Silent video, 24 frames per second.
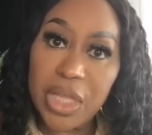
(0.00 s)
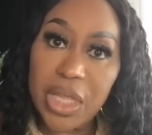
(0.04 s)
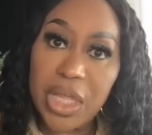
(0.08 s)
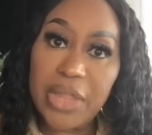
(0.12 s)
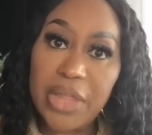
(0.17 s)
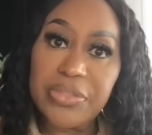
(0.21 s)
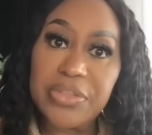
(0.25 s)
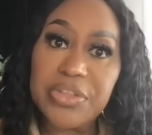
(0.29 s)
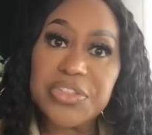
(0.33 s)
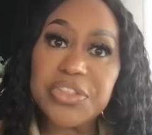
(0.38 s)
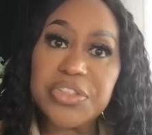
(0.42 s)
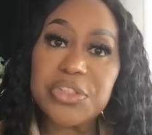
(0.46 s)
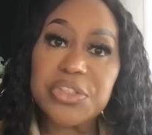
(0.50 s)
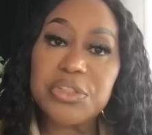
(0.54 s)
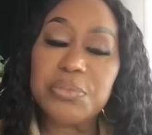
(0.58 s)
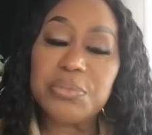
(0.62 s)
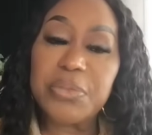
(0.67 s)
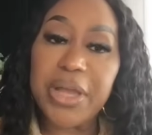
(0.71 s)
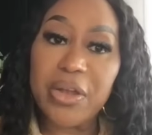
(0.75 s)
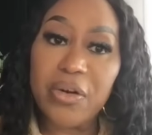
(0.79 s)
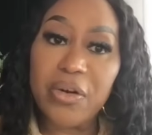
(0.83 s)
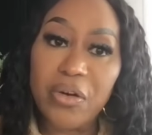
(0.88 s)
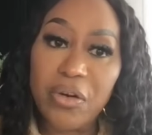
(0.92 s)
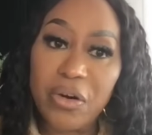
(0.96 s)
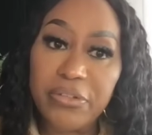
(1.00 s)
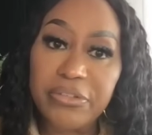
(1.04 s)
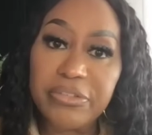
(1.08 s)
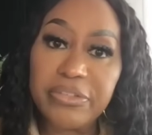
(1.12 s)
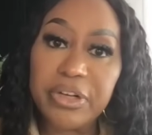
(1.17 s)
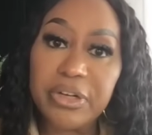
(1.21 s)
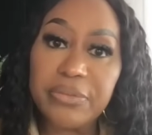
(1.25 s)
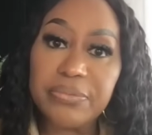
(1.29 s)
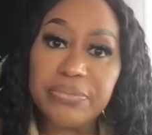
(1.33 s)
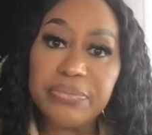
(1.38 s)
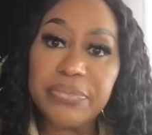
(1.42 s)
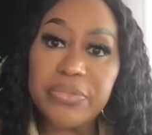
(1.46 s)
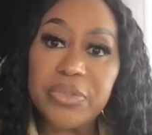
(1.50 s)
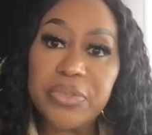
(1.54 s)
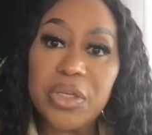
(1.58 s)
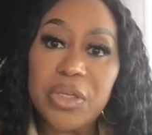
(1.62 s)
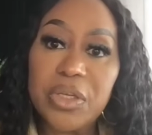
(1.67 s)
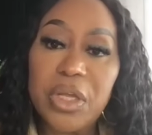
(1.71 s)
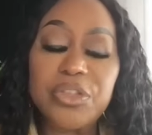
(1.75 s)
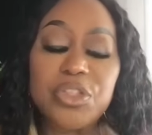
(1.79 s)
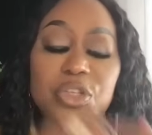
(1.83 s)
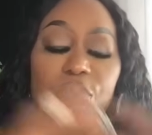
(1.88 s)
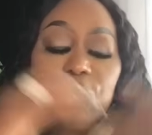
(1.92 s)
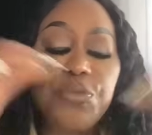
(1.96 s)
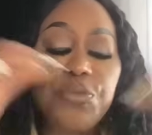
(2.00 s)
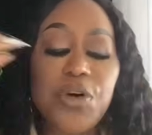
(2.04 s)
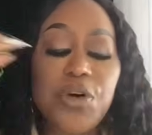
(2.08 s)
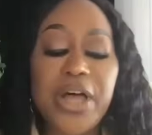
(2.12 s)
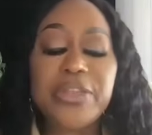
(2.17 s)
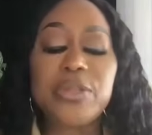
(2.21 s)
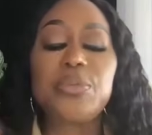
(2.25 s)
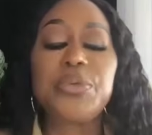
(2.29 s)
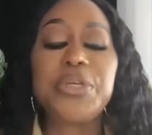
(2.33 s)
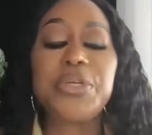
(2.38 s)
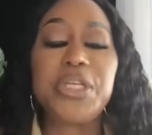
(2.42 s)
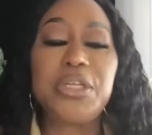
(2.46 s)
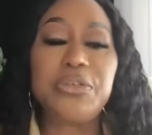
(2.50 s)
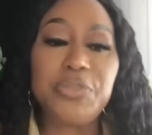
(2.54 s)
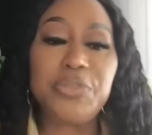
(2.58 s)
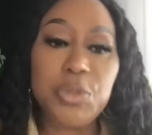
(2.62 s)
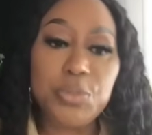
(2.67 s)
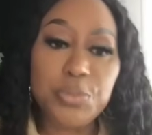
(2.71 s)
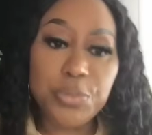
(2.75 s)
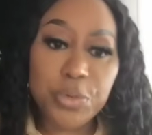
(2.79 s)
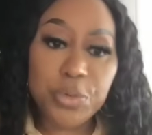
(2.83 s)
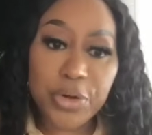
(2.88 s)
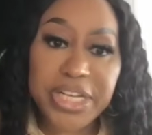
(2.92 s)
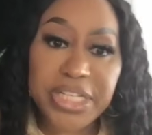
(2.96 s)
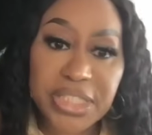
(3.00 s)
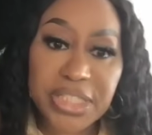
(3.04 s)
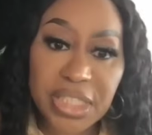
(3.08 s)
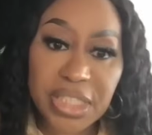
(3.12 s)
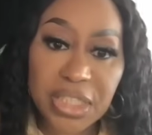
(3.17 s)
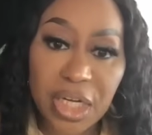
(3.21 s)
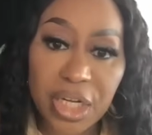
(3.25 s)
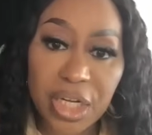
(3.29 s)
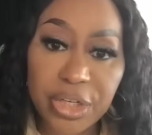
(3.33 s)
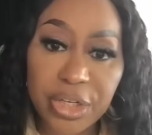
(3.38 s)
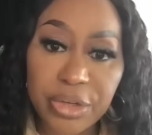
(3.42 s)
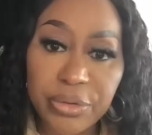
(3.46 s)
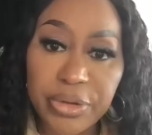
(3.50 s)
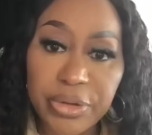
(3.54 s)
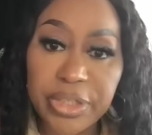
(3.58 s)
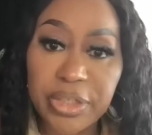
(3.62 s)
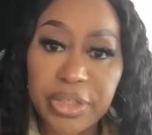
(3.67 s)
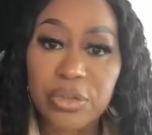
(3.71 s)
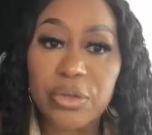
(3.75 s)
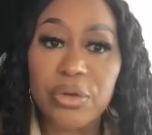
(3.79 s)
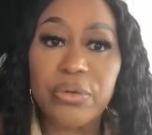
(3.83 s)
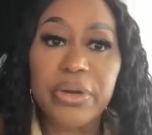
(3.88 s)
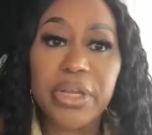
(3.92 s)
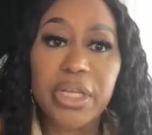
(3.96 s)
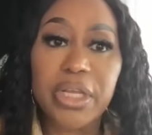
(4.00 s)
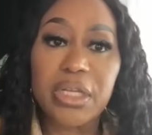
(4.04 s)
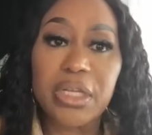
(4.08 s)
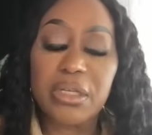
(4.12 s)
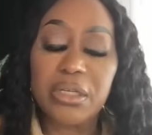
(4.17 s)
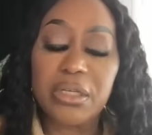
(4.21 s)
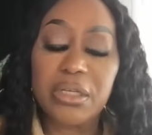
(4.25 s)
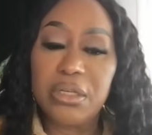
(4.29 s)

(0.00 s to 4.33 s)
And this is my offer. And so, Father, we give you praise and honor and glory.